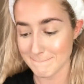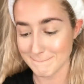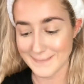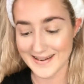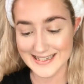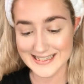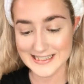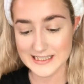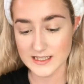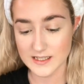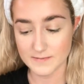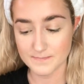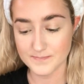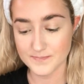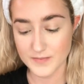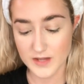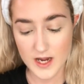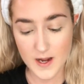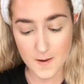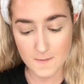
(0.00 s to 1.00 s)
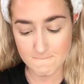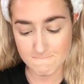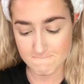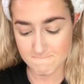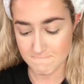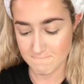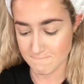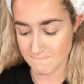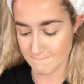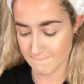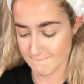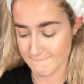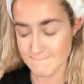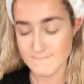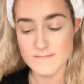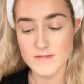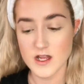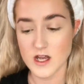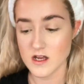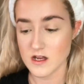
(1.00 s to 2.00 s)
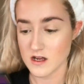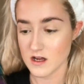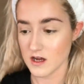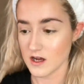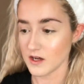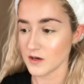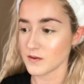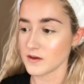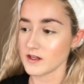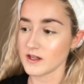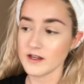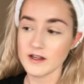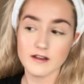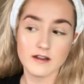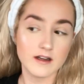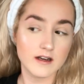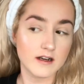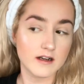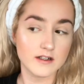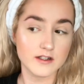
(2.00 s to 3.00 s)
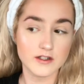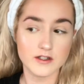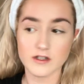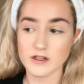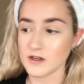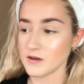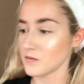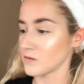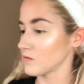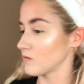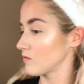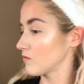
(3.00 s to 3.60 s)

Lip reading: But yeah, I quite like that actually.